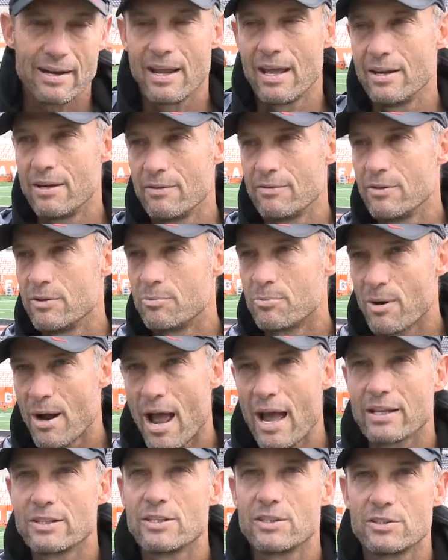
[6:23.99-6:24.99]
And if you
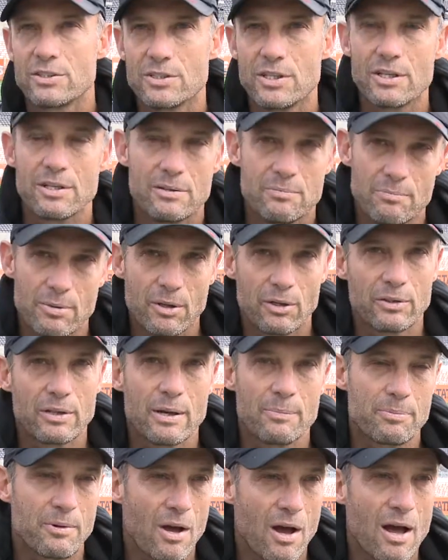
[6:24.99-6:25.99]
practice it and build
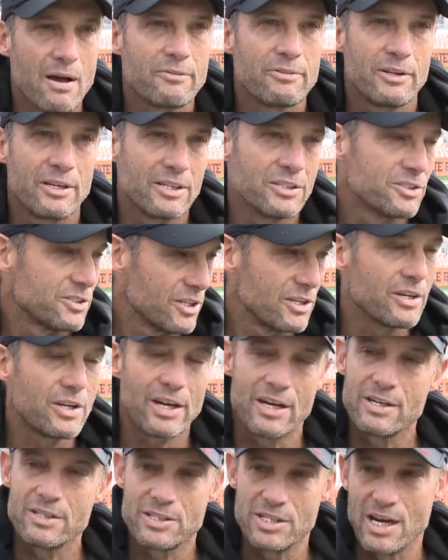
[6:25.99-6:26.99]
up confidence, then you
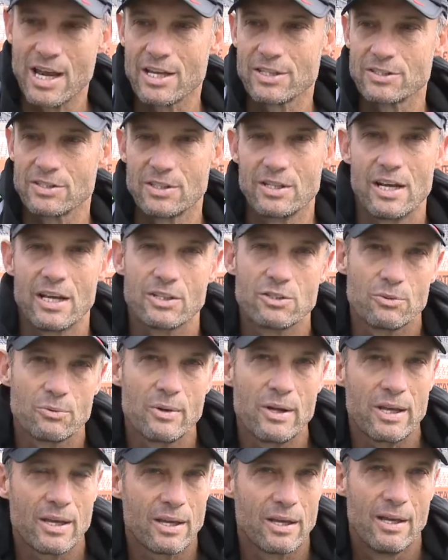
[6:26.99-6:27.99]
got a chance the next week.